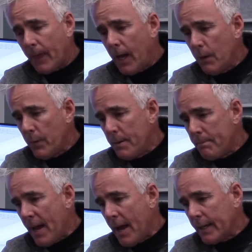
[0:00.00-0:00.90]
I went
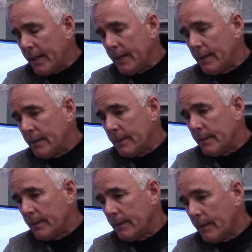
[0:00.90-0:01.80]
back
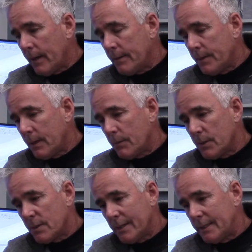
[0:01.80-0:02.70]
in, I think it
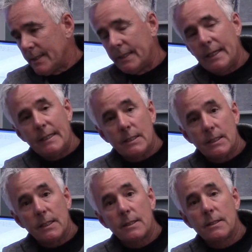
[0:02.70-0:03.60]
was
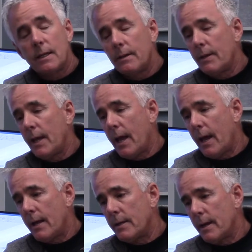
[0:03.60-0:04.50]
1986, and they
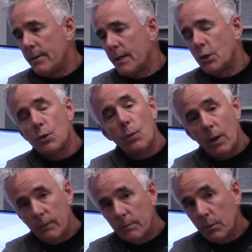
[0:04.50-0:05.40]
had, I think,
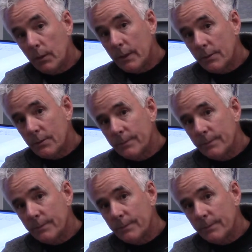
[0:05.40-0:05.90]
12 employees.